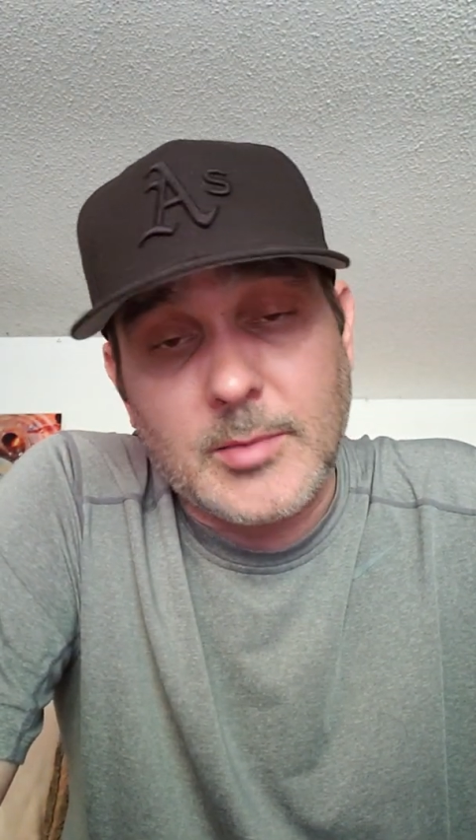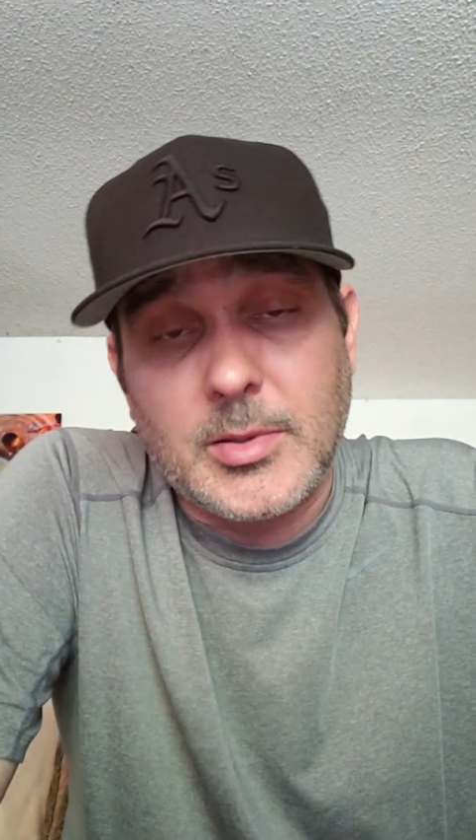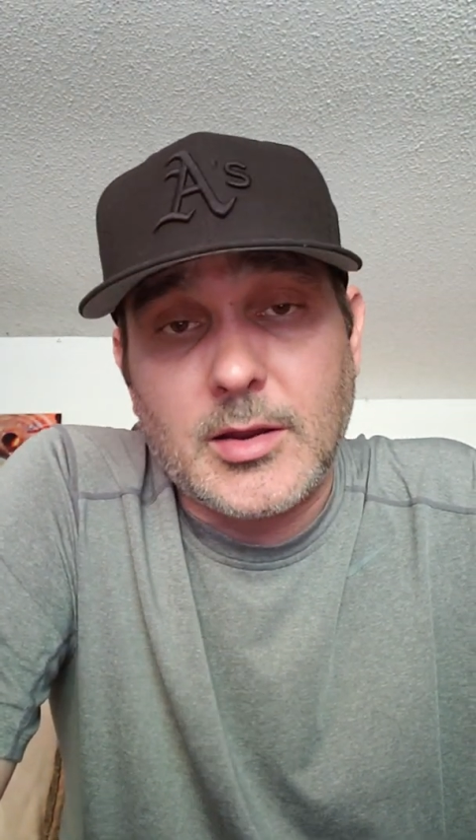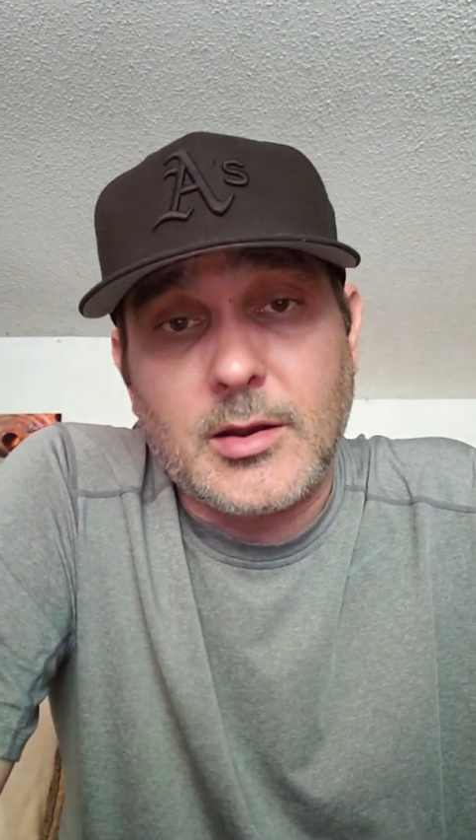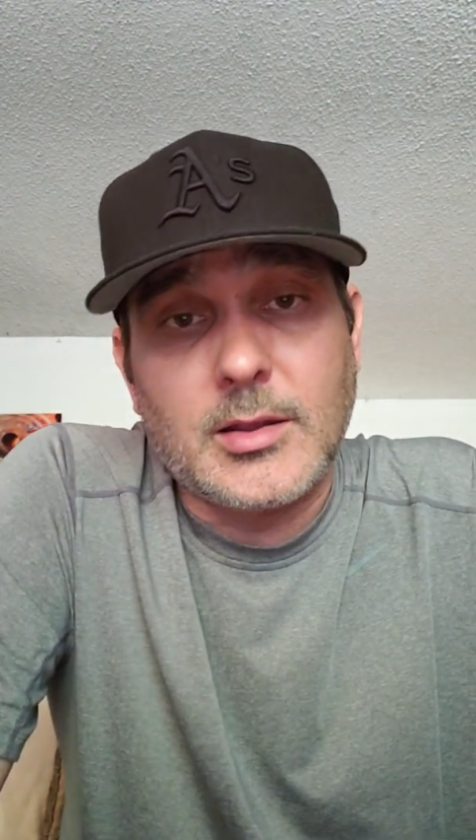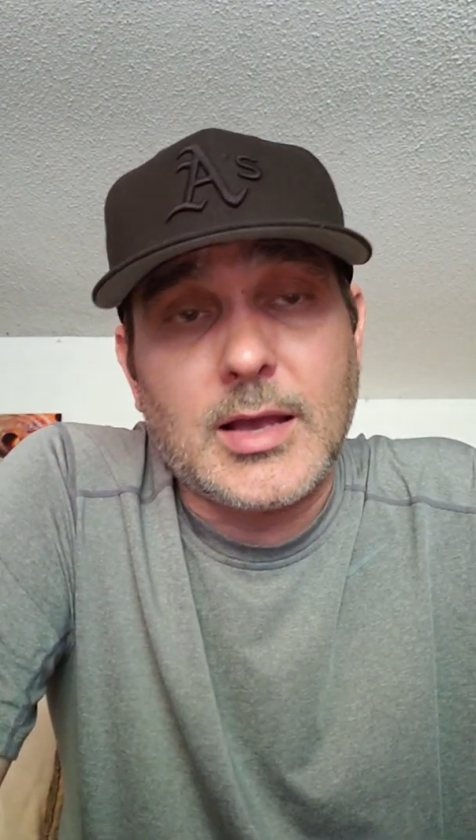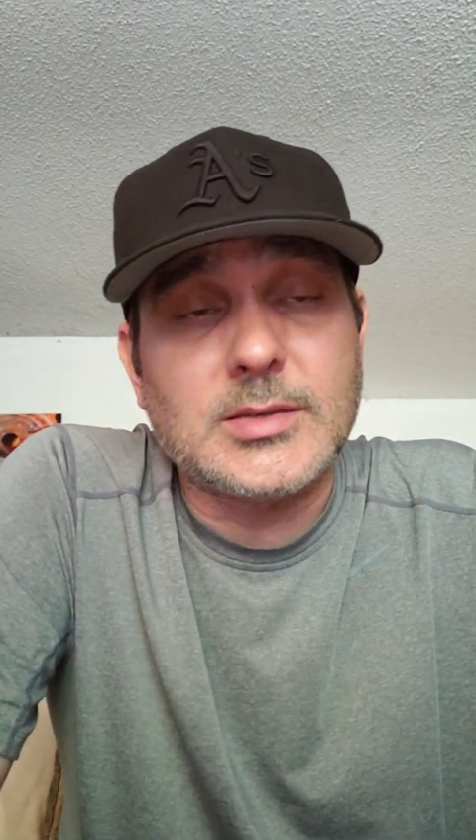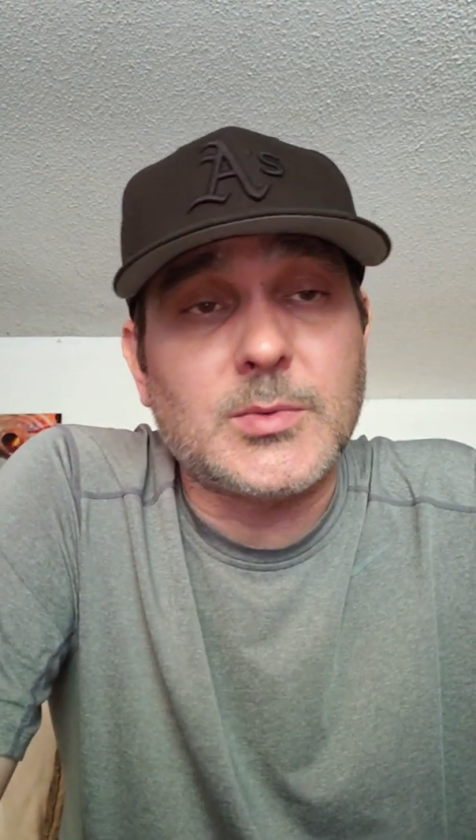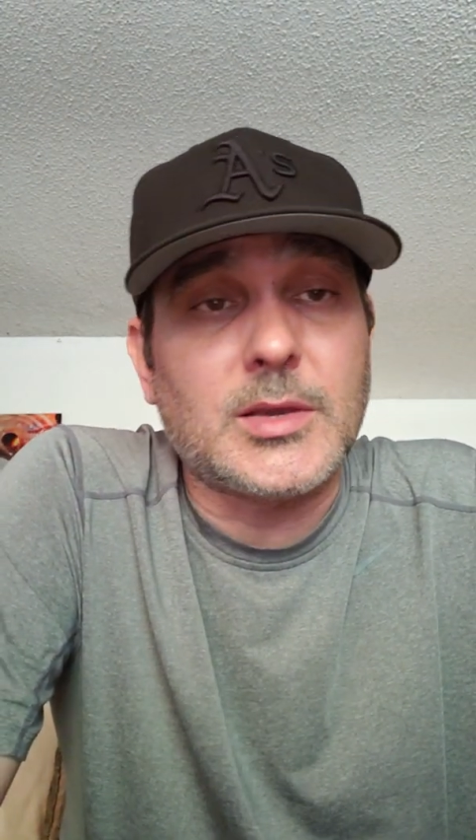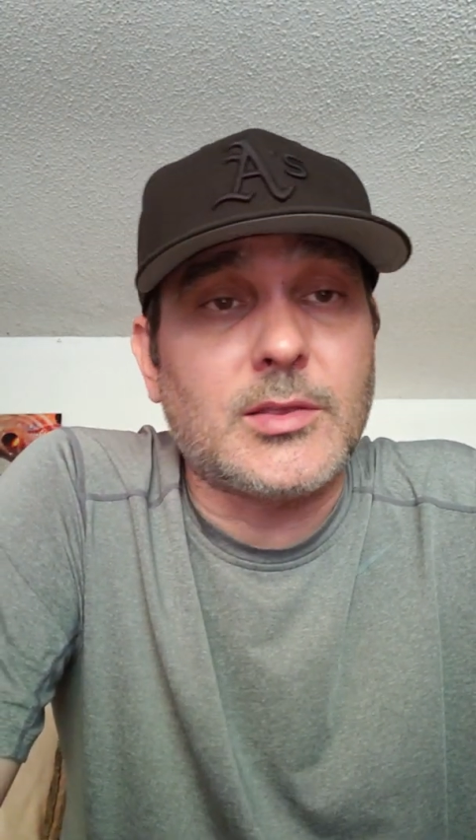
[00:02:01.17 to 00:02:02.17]
They played hard
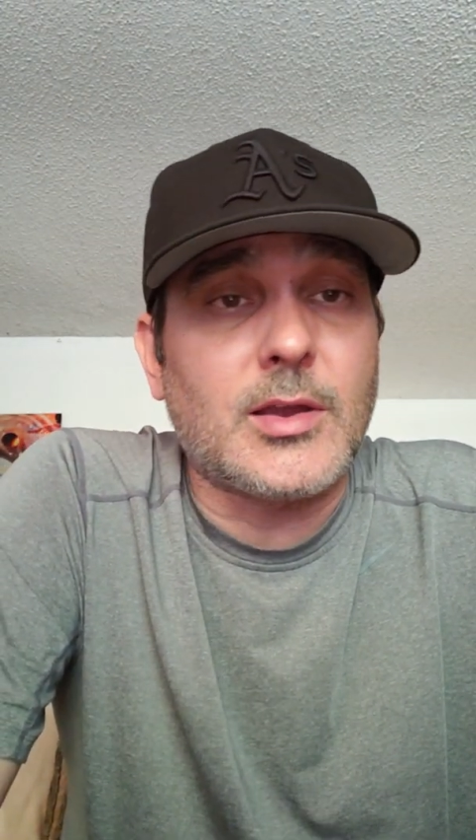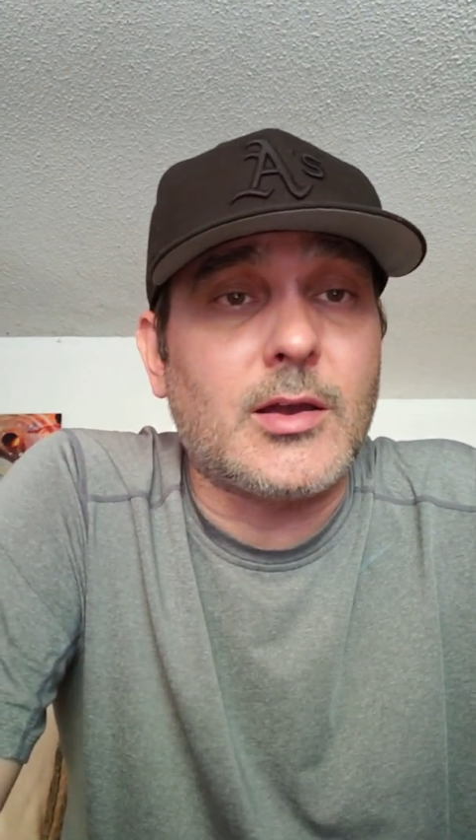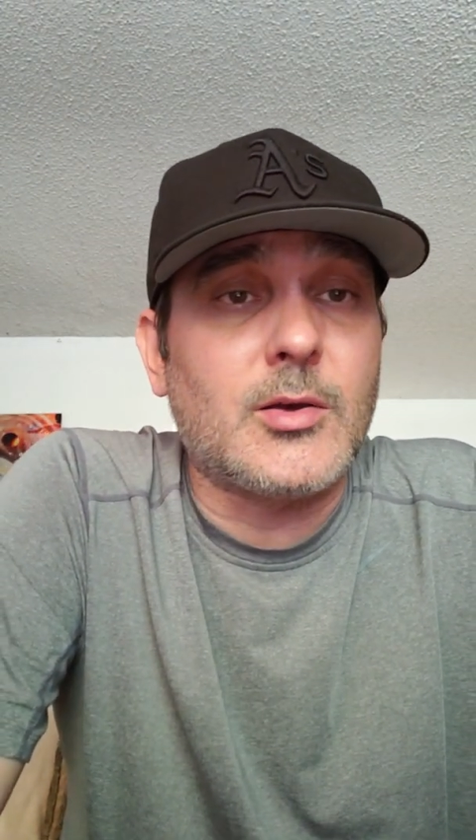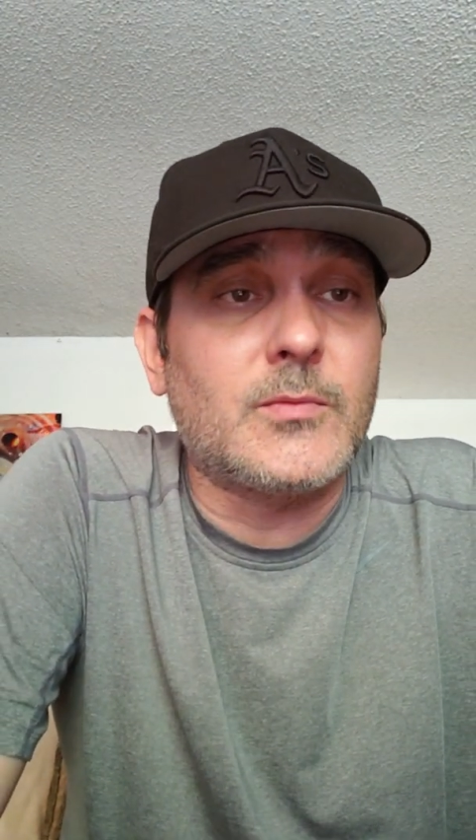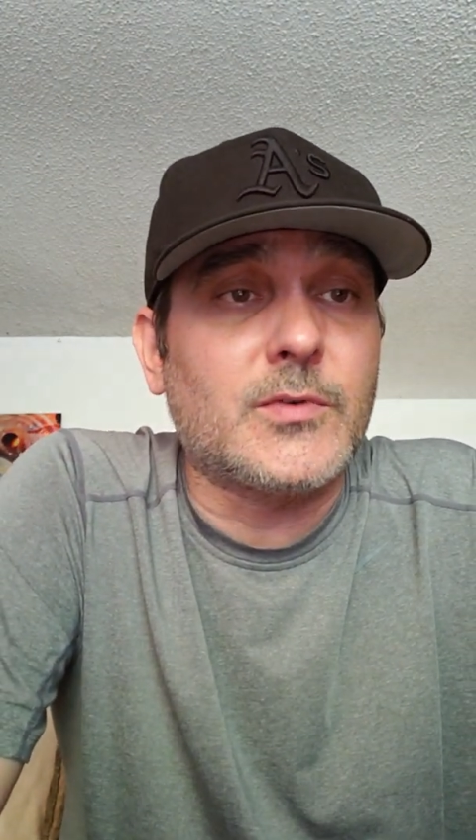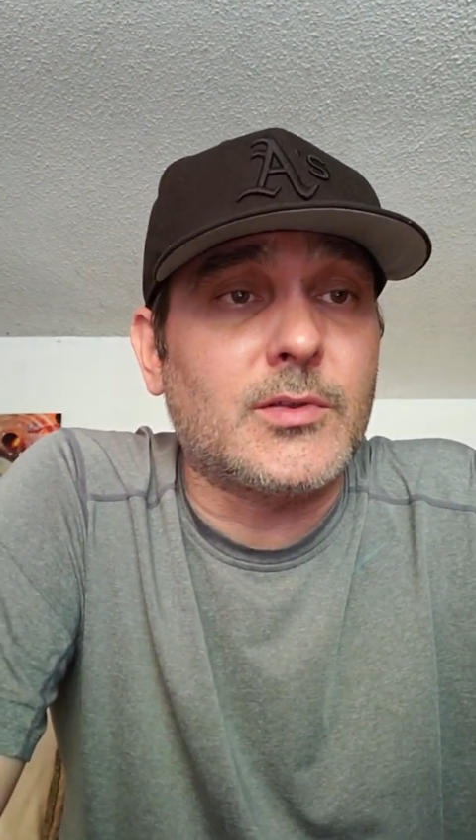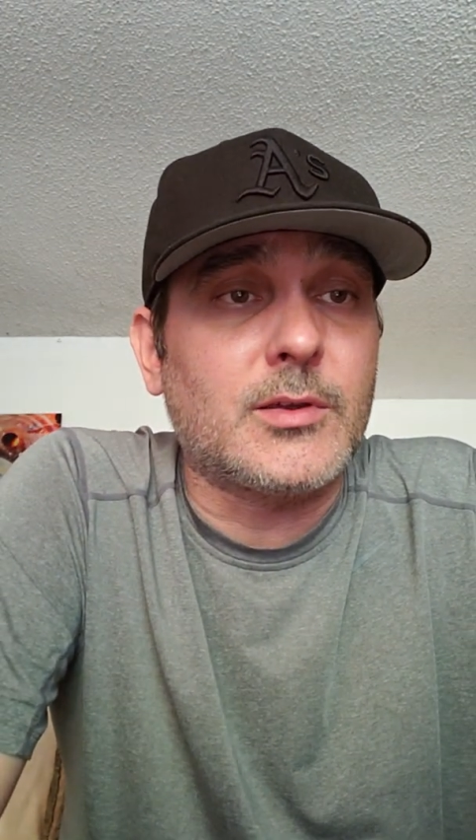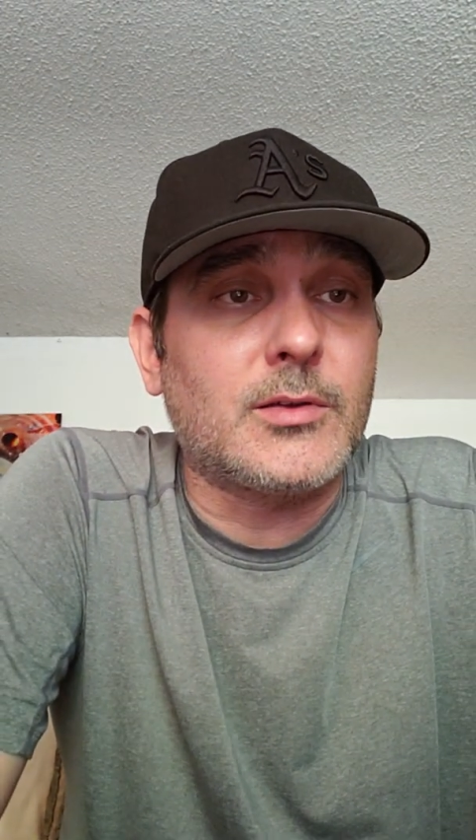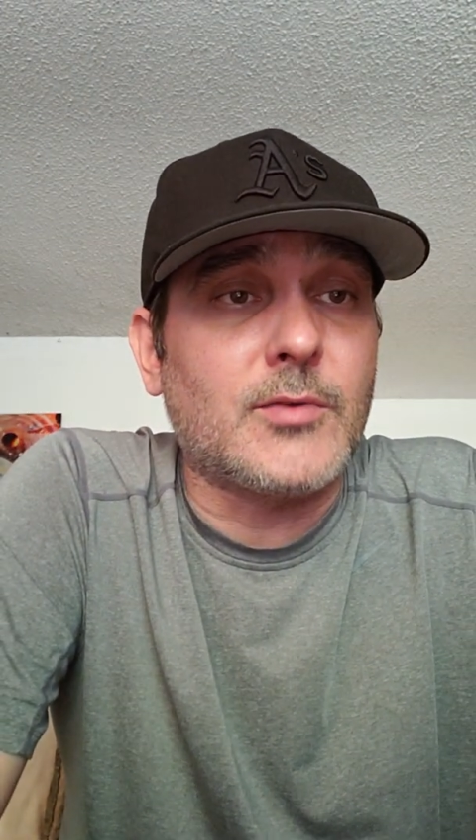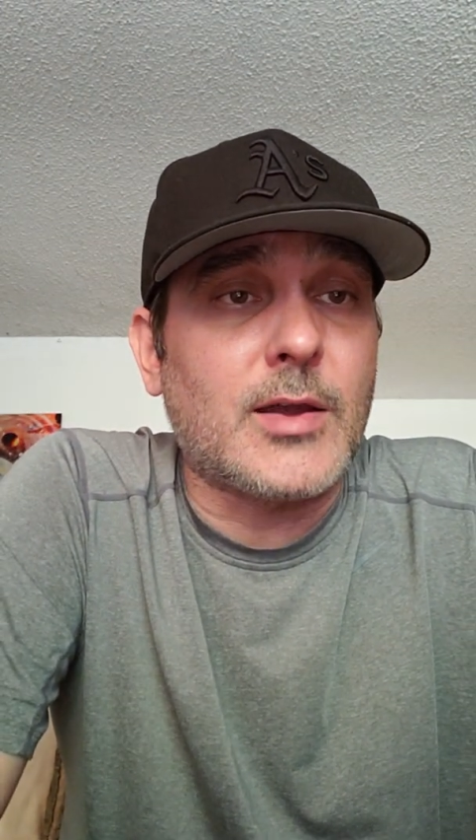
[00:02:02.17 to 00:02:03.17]
last week, and they're at home for the